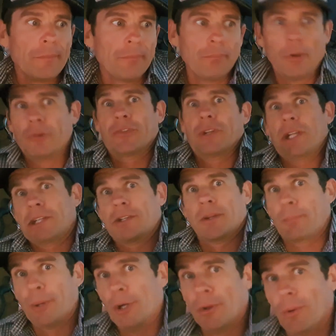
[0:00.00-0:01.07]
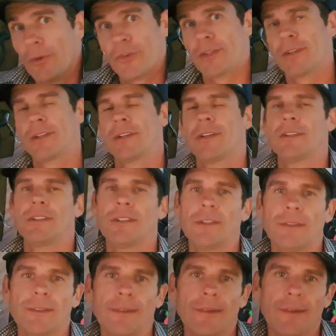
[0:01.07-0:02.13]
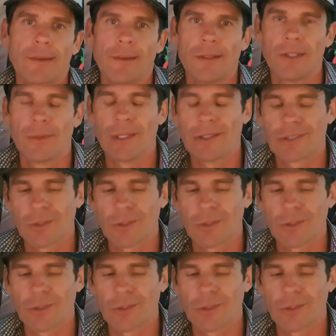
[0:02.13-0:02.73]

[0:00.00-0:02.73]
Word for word: wasn't linked to the pill, was it? You know what I mean?